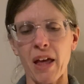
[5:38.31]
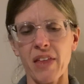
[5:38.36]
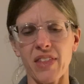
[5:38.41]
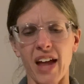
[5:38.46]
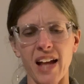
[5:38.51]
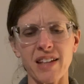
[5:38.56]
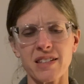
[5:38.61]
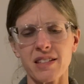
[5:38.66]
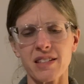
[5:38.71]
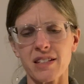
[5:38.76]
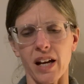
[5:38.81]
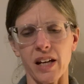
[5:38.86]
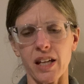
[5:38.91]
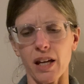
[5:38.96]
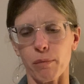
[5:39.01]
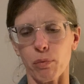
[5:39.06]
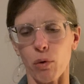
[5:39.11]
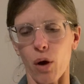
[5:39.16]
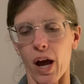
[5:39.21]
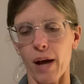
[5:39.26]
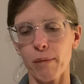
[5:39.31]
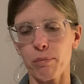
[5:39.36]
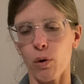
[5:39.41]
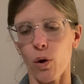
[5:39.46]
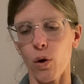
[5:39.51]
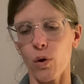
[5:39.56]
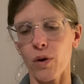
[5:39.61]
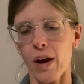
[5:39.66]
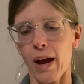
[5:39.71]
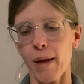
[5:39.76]
That study abroad
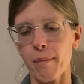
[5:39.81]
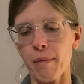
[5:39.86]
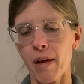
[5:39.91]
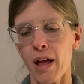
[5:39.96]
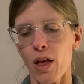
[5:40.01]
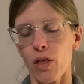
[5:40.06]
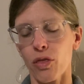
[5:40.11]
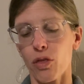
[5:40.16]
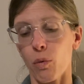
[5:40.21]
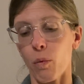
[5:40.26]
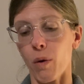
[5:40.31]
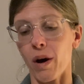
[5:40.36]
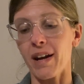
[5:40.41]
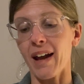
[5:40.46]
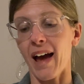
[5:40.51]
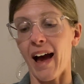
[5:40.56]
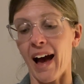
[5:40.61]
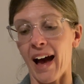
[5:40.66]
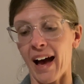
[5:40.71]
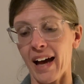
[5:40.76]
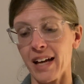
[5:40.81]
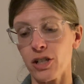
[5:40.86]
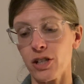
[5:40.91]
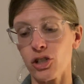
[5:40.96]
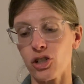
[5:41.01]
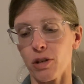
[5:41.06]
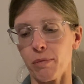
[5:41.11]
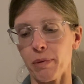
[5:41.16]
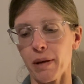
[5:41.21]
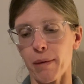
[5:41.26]
program, the one I
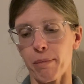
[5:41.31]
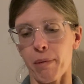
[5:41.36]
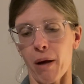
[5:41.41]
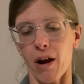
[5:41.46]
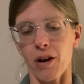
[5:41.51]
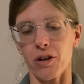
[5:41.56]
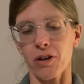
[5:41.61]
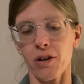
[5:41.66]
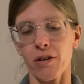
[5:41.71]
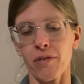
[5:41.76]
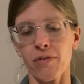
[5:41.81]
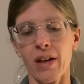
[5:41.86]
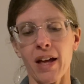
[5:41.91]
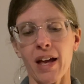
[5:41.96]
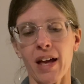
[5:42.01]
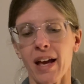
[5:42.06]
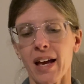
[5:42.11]
should be a part of,